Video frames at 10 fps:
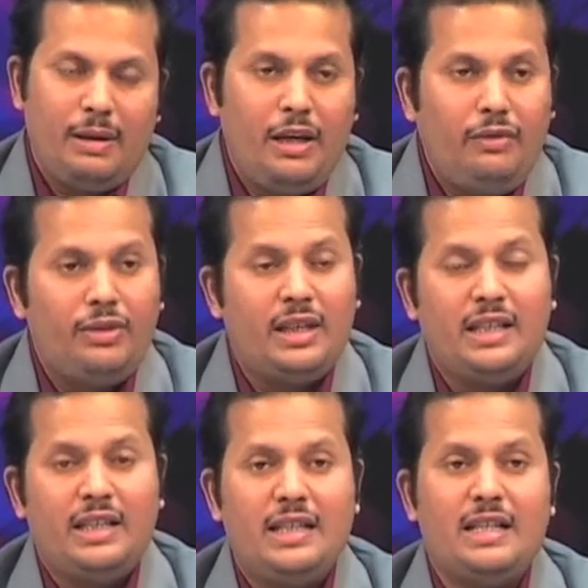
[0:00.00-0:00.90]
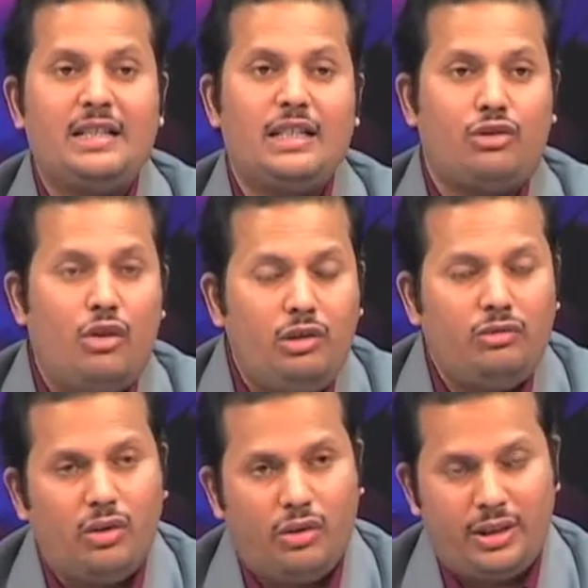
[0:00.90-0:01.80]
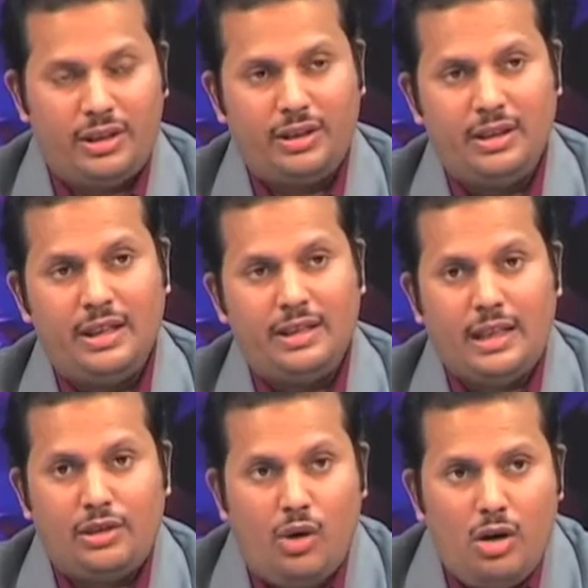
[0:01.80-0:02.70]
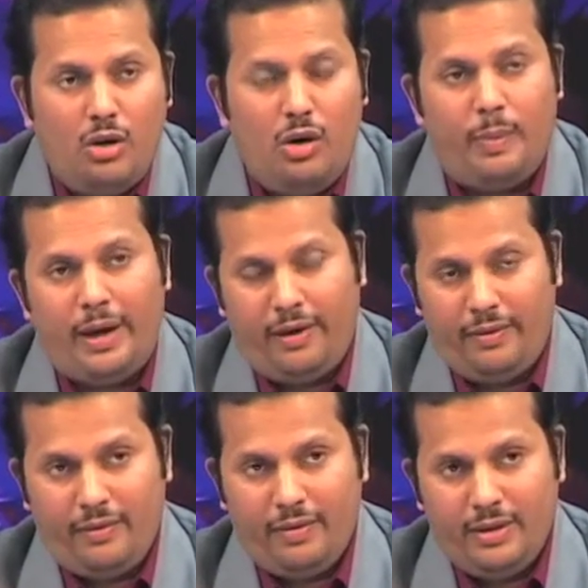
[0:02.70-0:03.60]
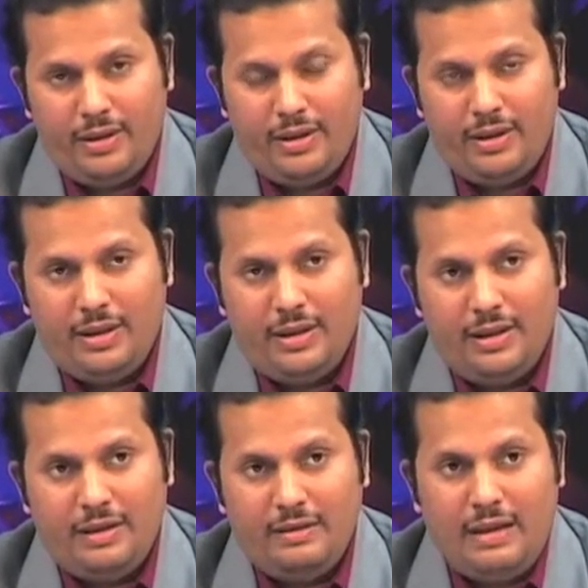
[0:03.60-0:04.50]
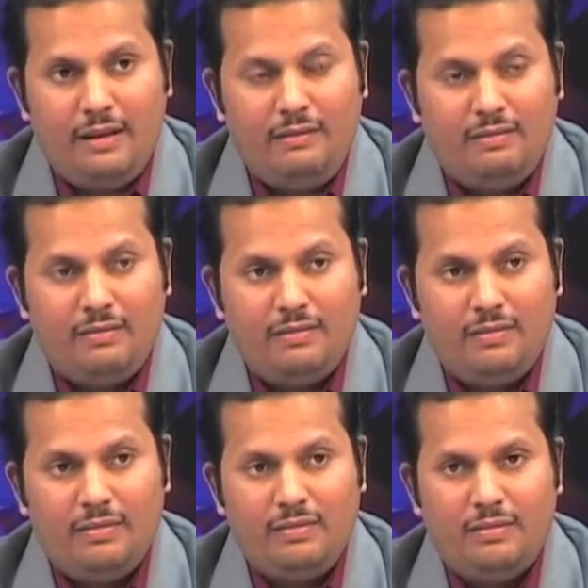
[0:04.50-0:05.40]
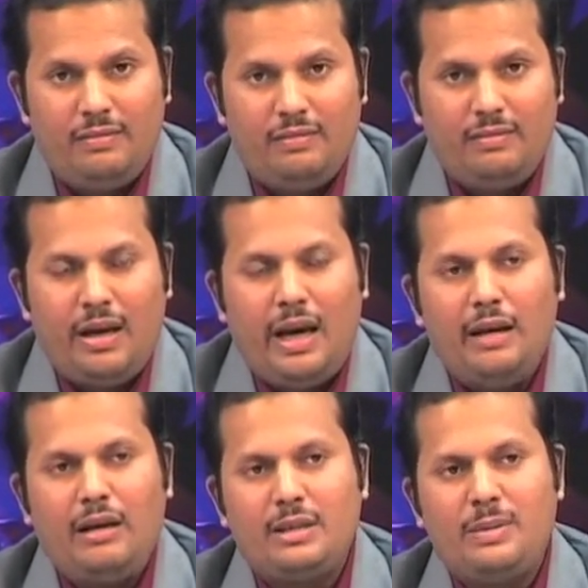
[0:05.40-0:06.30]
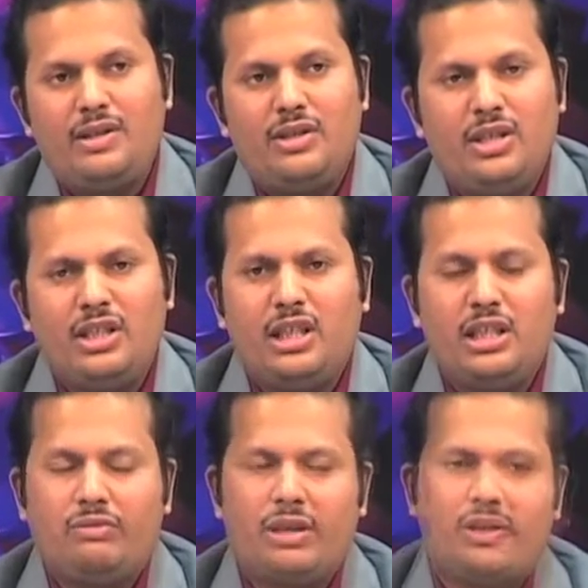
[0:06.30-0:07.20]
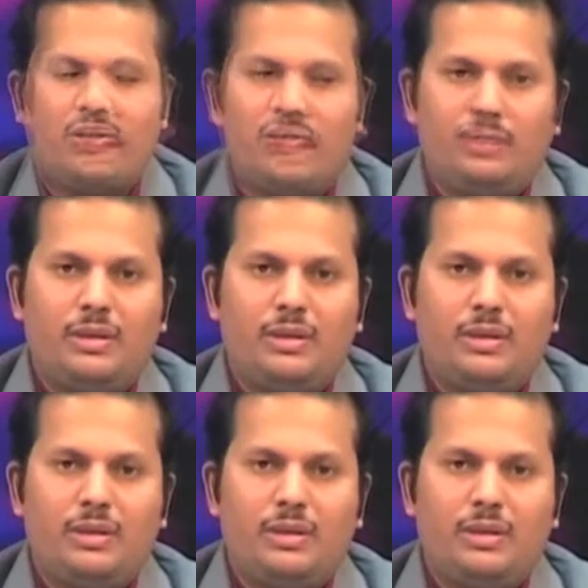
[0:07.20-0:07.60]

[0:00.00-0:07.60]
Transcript: But if the hearer does not follow it, does not obey, then I will express dissatisfaction.